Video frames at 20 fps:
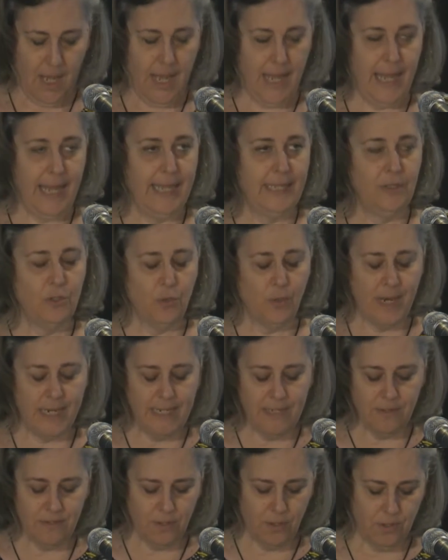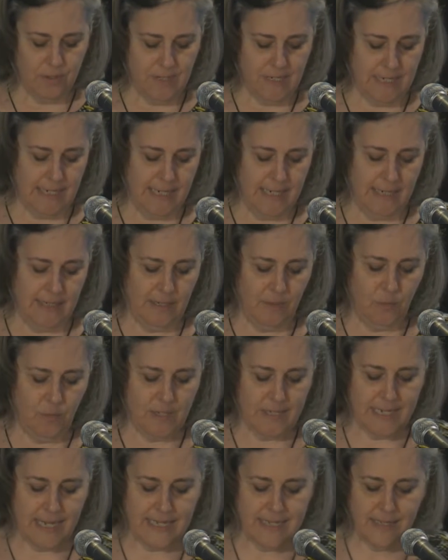In 2013, it
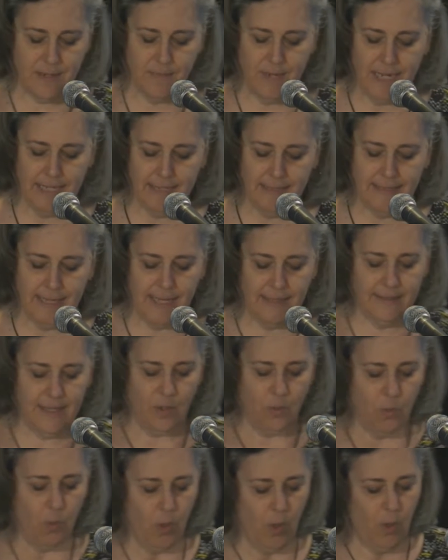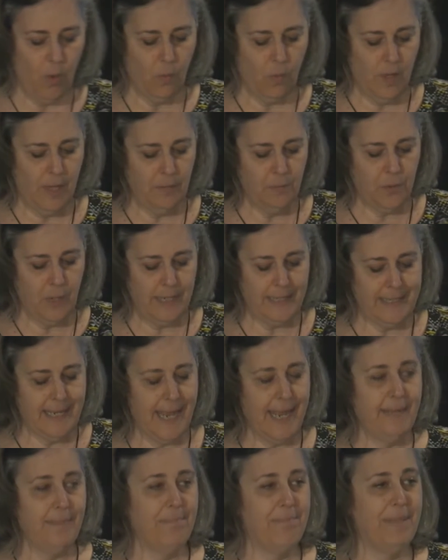was estimated that there were
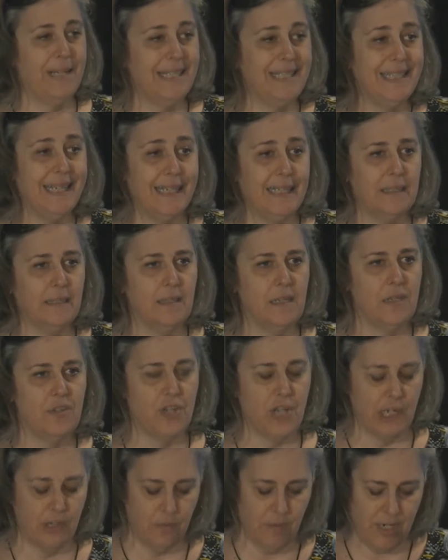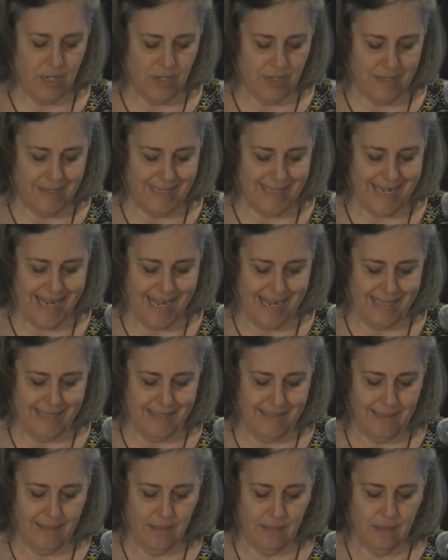1.9 billion Generation Z,
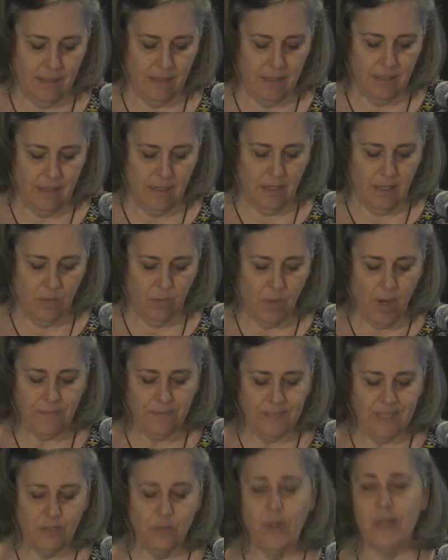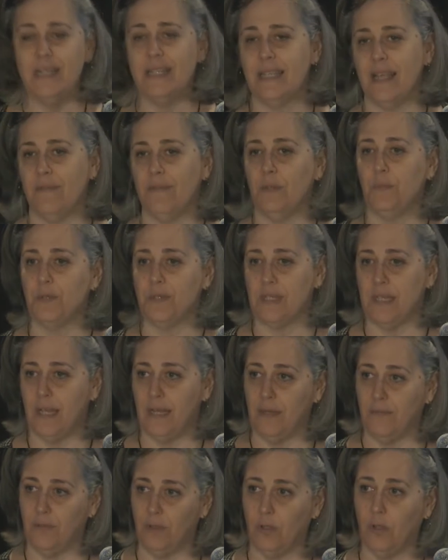roughly
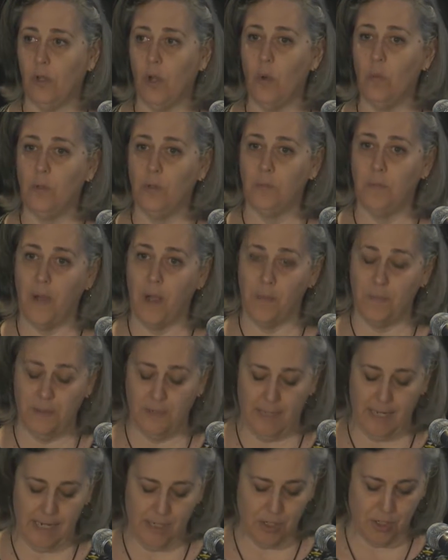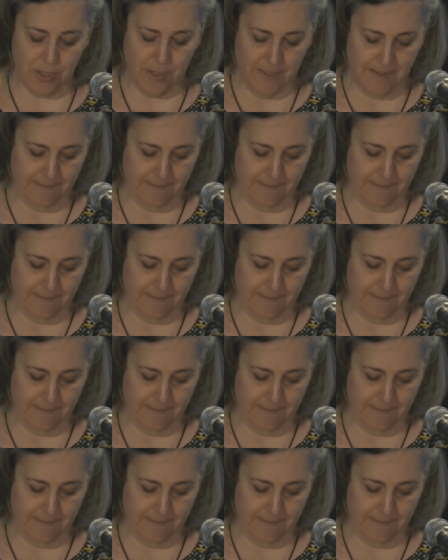27% of the global population.